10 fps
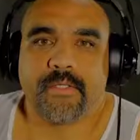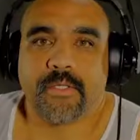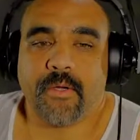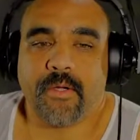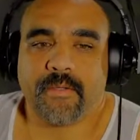
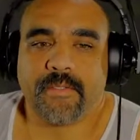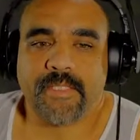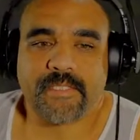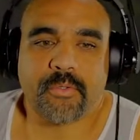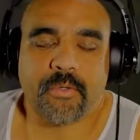So on
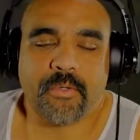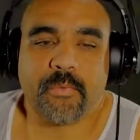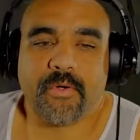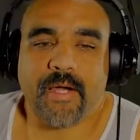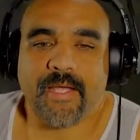Discord
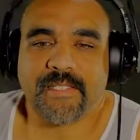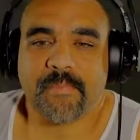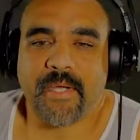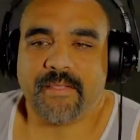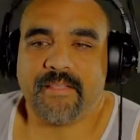we were asked
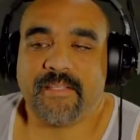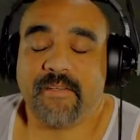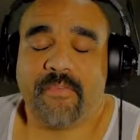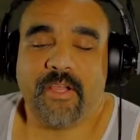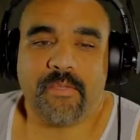by the
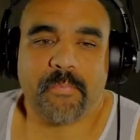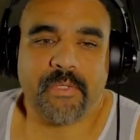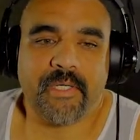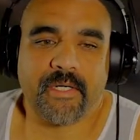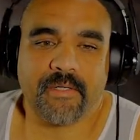developer
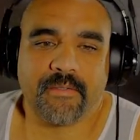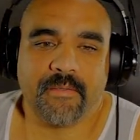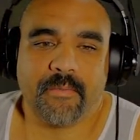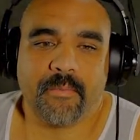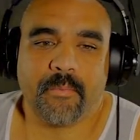here,
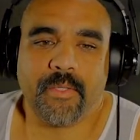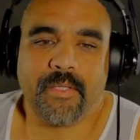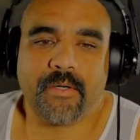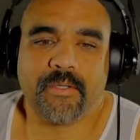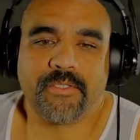we
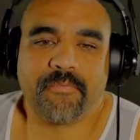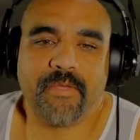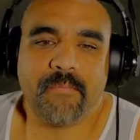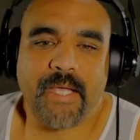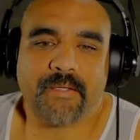heard your
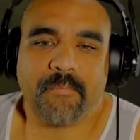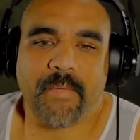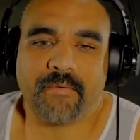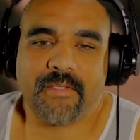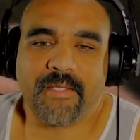feedback
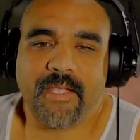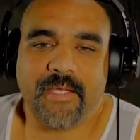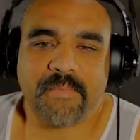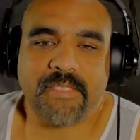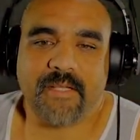about the
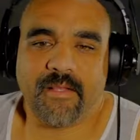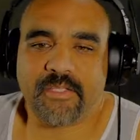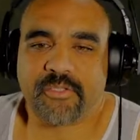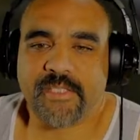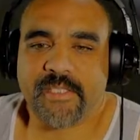game's
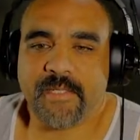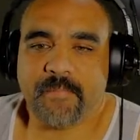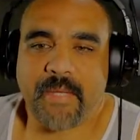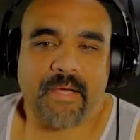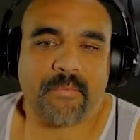electricity
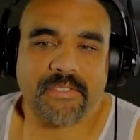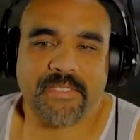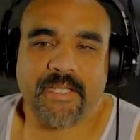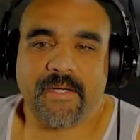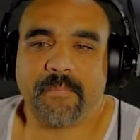power
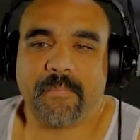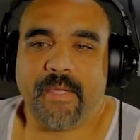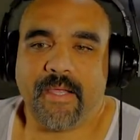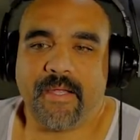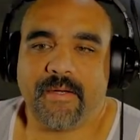setup
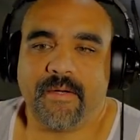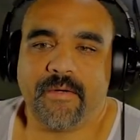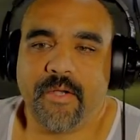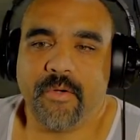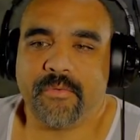and
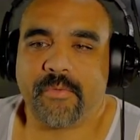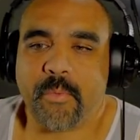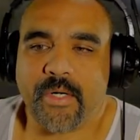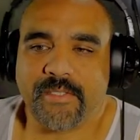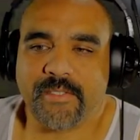know it
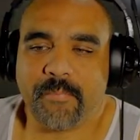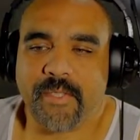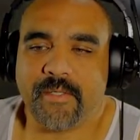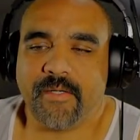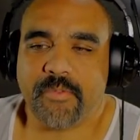requires a
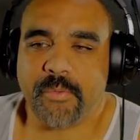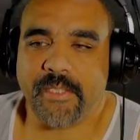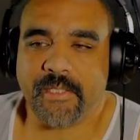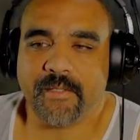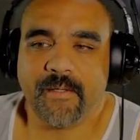bit of
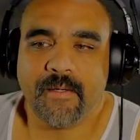tweaking,